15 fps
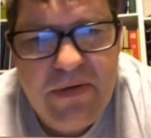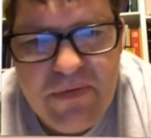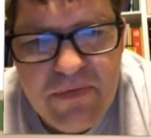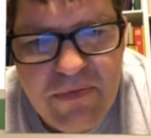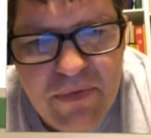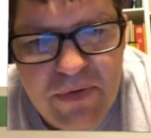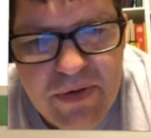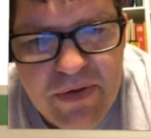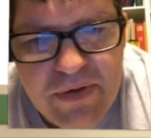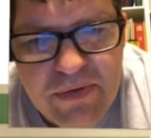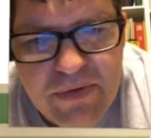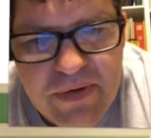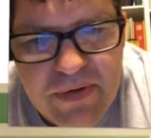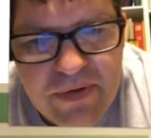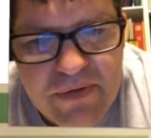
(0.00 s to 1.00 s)
4
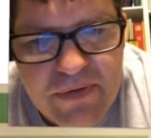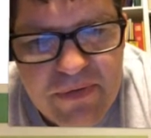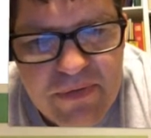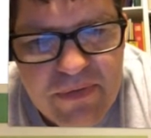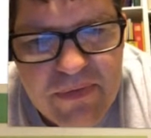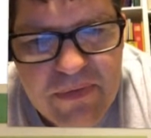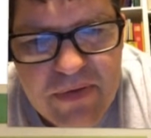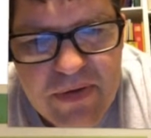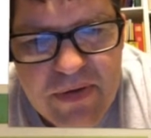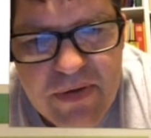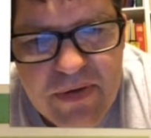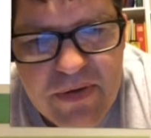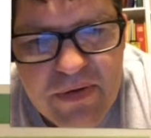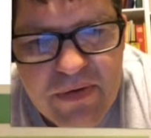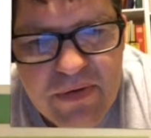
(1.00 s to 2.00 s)
200s.
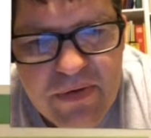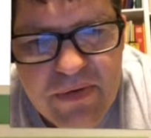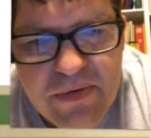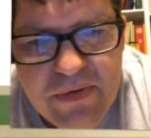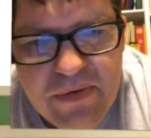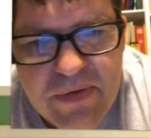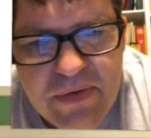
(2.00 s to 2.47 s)
1, 2,